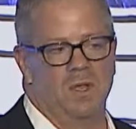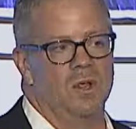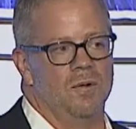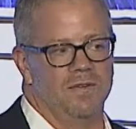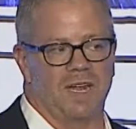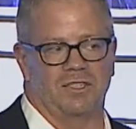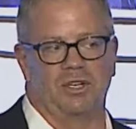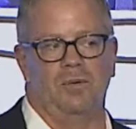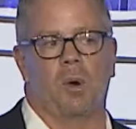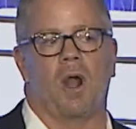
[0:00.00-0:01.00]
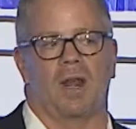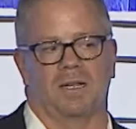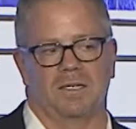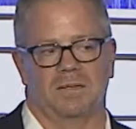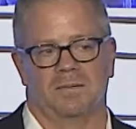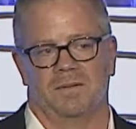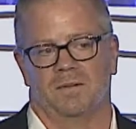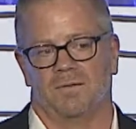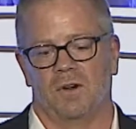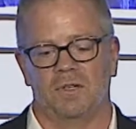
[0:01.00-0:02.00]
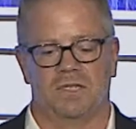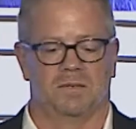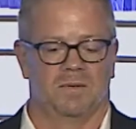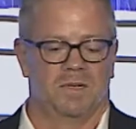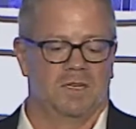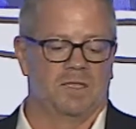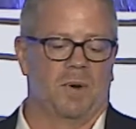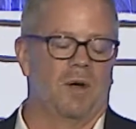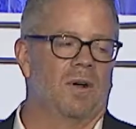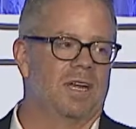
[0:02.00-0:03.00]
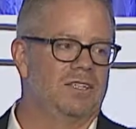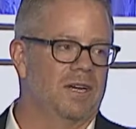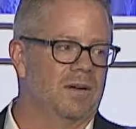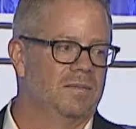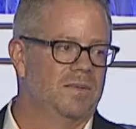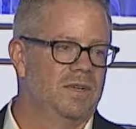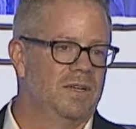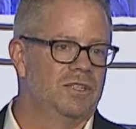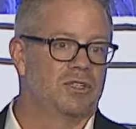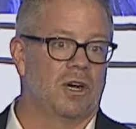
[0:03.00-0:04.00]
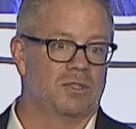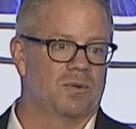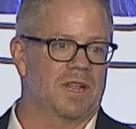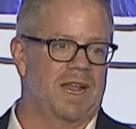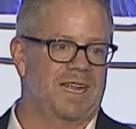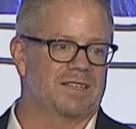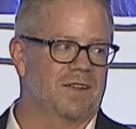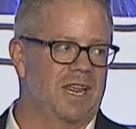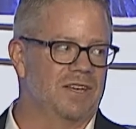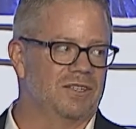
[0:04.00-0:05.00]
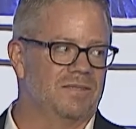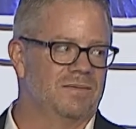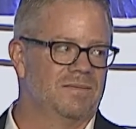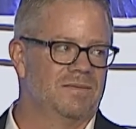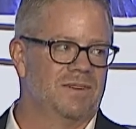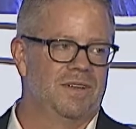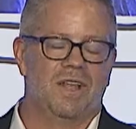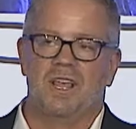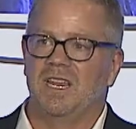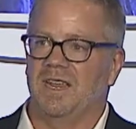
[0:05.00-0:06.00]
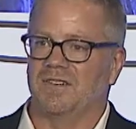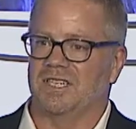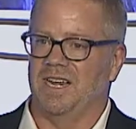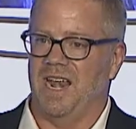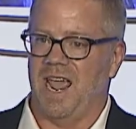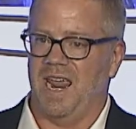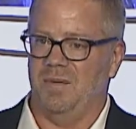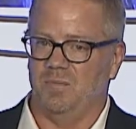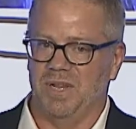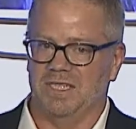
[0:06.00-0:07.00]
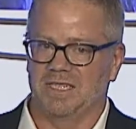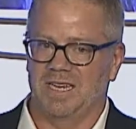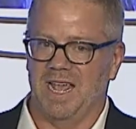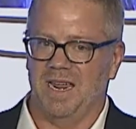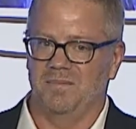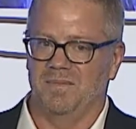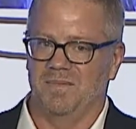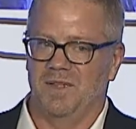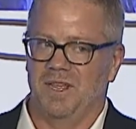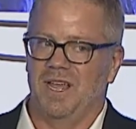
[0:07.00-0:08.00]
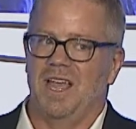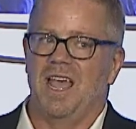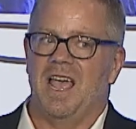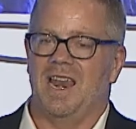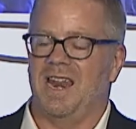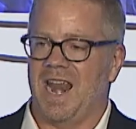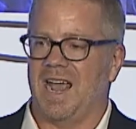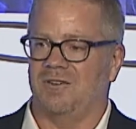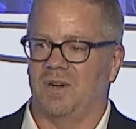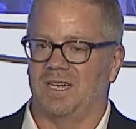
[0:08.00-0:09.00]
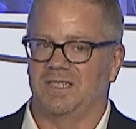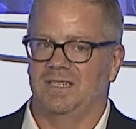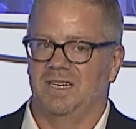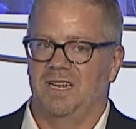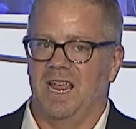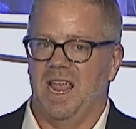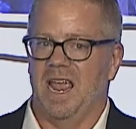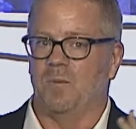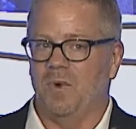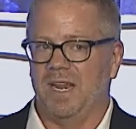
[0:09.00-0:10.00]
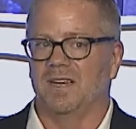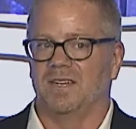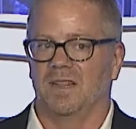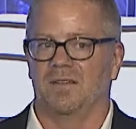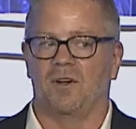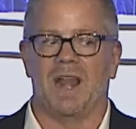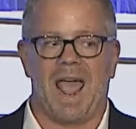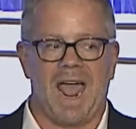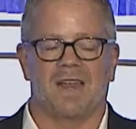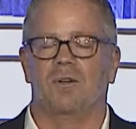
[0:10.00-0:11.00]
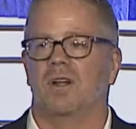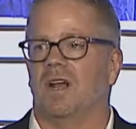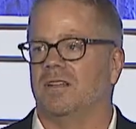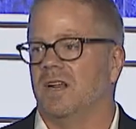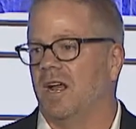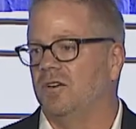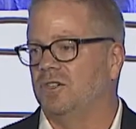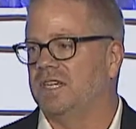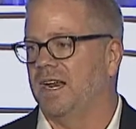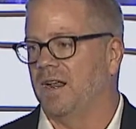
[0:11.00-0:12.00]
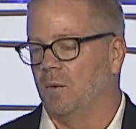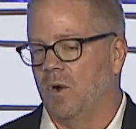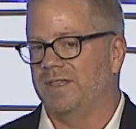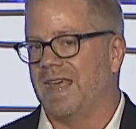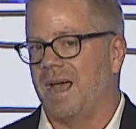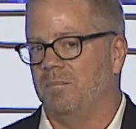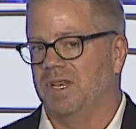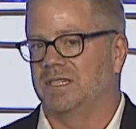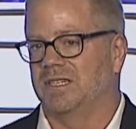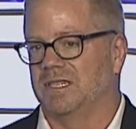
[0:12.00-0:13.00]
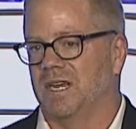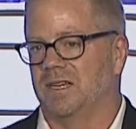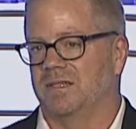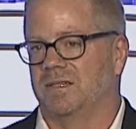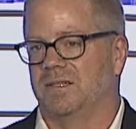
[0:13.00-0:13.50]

We've got 2 products. First, Smart Ratio. Starts with classification. Give us a name, business name, and an address, and we can deliver an accurate understanding of what that business does.